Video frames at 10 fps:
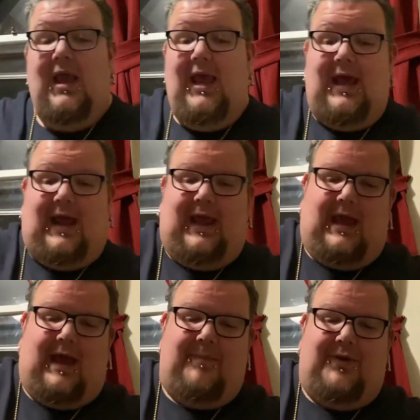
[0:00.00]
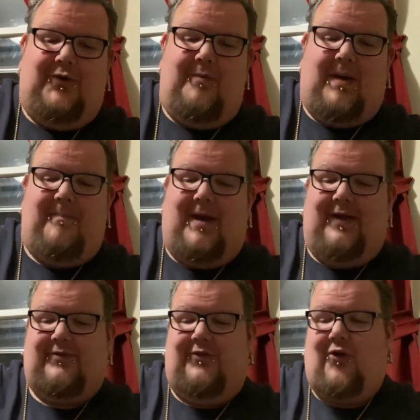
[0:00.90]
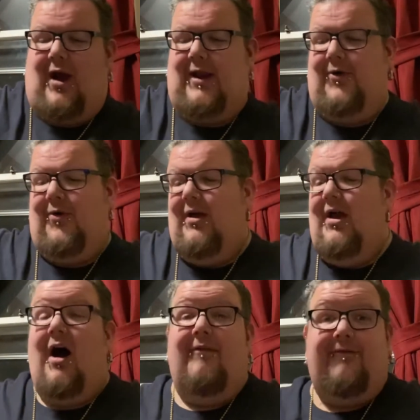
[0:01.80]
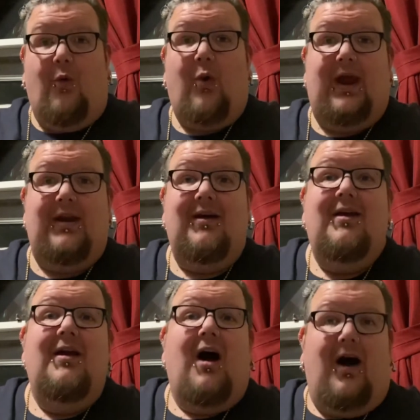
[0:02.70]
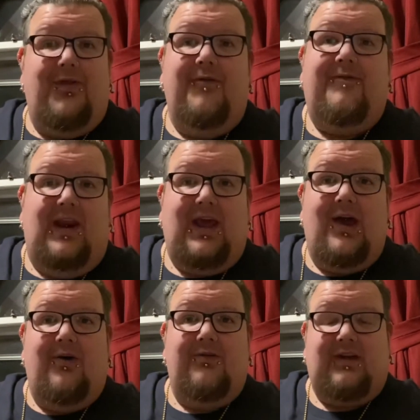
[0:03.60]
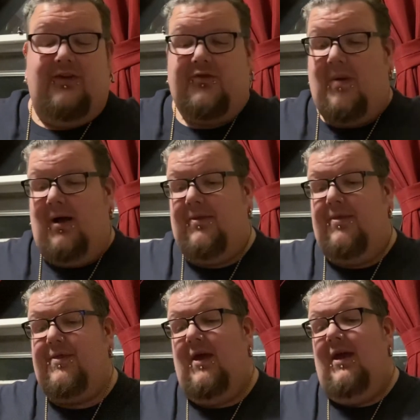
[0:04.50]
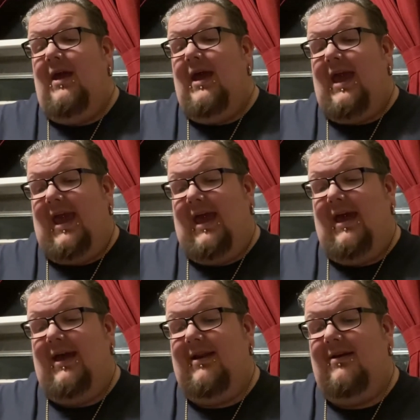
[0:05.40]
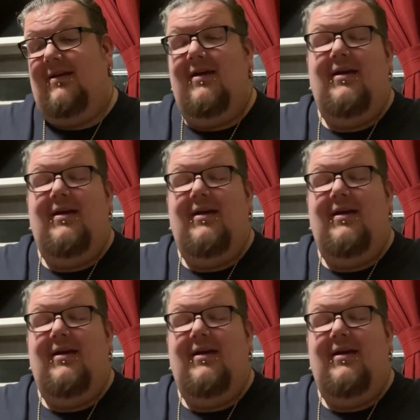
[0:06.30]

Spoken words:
And I've been doing my best to try to avoid other videos each month and